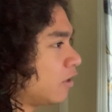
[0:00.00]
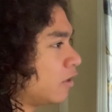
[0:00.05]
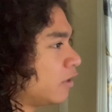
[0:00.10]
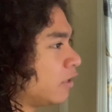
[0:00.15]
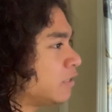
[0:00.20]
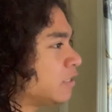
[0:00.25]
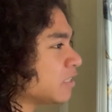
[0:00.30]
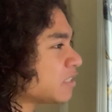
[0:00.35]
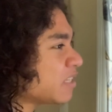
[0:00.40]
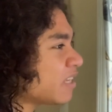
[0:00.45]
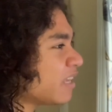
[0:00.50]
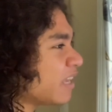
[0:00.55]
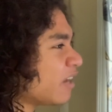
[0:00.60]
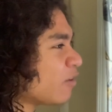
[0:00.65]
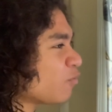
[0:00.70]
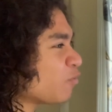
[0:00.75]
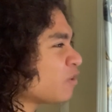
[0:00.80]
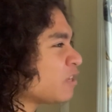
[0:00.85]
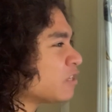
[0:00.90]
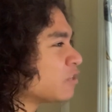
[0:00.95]
It doesn't
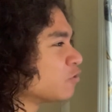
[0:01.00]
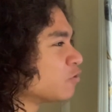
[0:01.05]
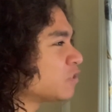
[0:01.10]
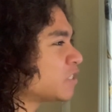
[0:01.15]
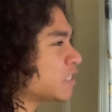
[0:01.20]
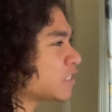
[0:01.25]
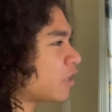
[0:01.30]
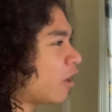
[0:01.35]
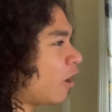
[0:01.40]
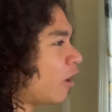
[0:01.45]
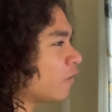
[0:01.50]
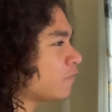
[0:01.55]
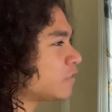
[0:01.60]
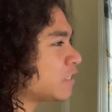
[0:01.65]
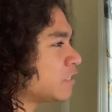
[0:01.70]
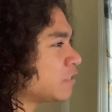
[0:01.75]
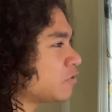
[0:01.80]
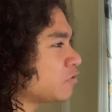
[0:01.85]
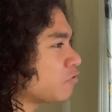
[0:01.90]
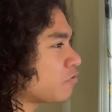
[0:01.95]
get reused as
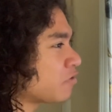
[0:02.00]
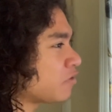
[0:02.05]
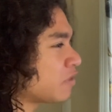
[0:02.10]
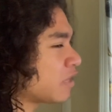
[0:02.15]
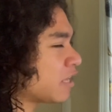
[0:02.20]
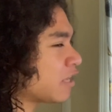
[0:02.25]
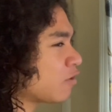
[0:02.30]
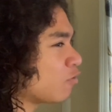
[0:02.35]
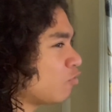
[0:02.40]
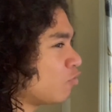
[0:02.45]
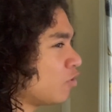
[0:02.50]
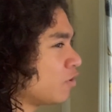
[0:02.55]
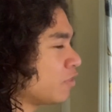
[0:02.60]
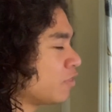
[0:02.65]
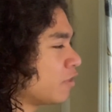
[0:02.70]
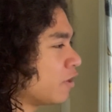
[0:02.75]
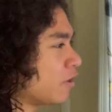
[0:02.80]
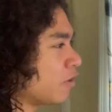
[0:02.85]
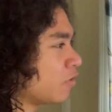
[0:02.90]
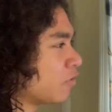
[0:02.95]
often as you think it
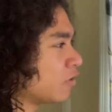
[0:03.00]
would though.